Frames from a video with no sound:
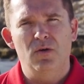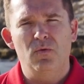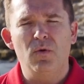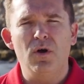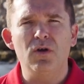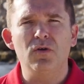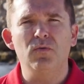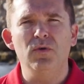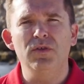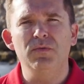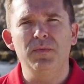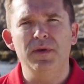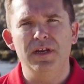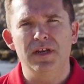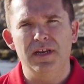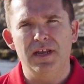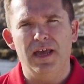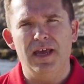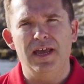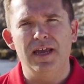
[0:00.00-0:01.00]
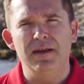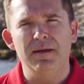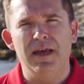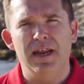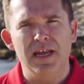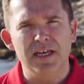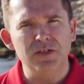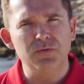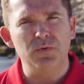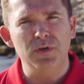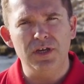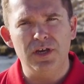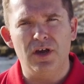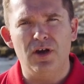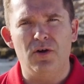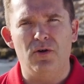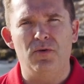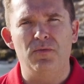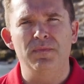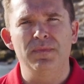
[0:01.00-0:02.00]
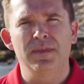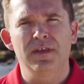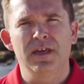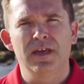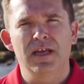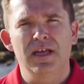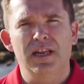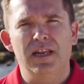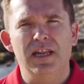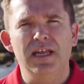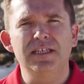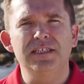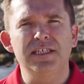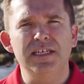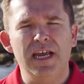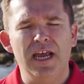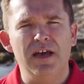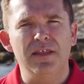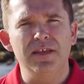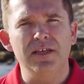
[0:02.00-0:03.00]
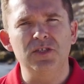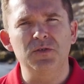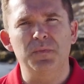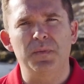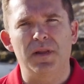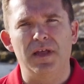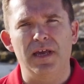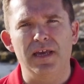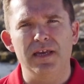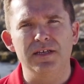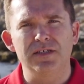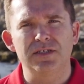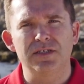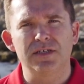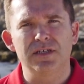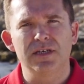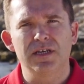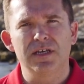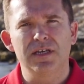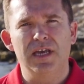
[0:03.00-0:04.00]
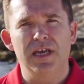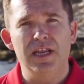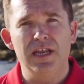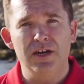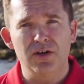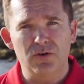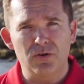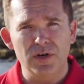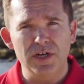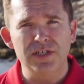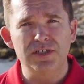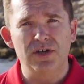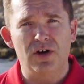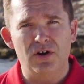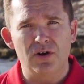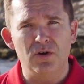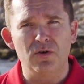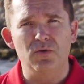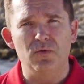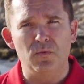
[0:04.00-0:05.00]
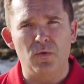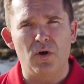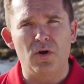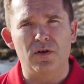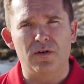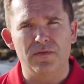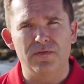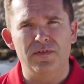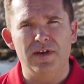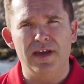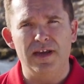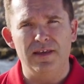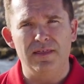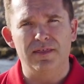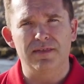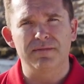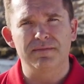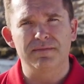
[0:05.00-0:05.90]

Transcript: Walk with me today, and as we go, let's see how this place can increase our own walk of faith.